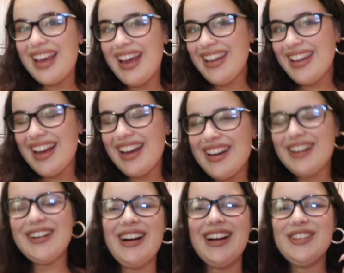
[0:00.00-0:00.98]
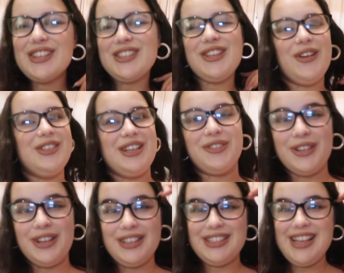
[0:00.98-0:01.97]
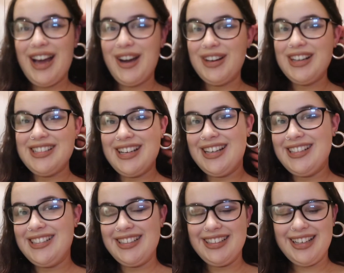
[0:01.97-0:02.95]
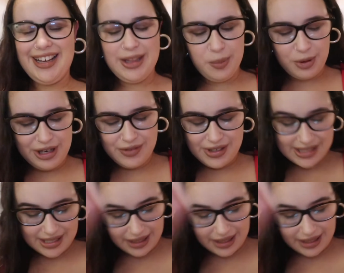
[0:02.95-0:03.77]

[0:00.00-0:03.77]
Hello, I look so different to how I did in like the previous